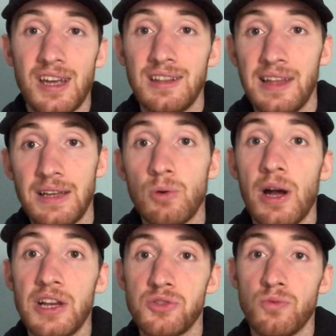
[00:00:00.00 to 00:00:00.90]
and
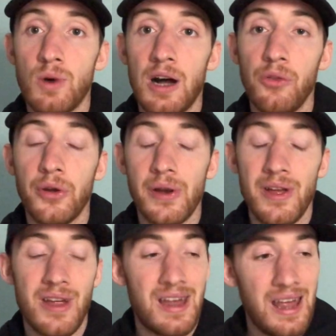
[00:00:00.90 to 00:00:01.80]
likewise with Wilder.
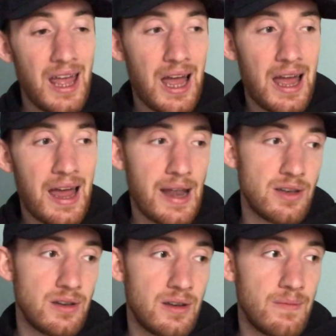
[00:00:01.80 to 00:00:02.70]

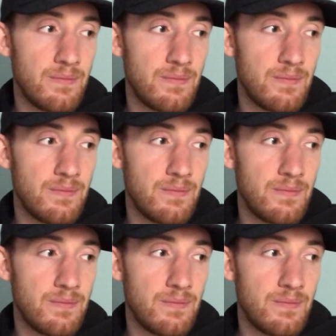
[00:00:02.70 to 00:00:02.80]
And